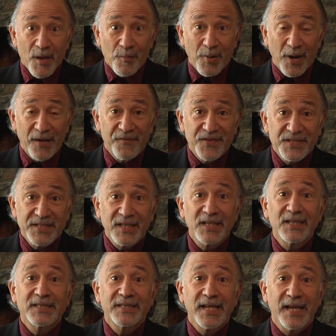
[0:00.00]
By
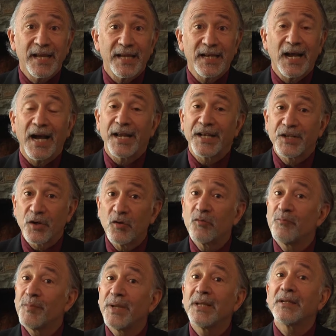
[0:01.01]
facilitate, I
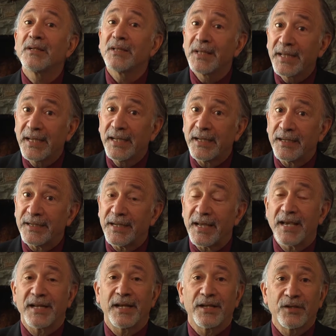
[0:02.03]
don't mean lead
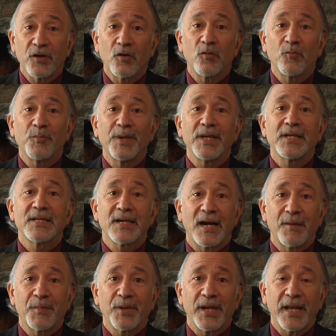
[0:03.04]
and I don't mean
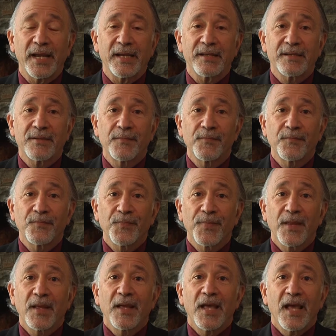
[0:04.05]
dominate.
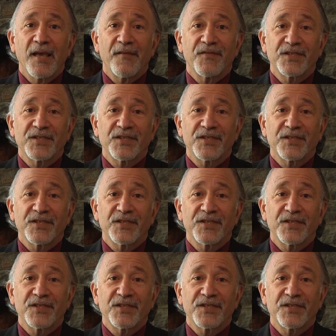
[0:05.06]
A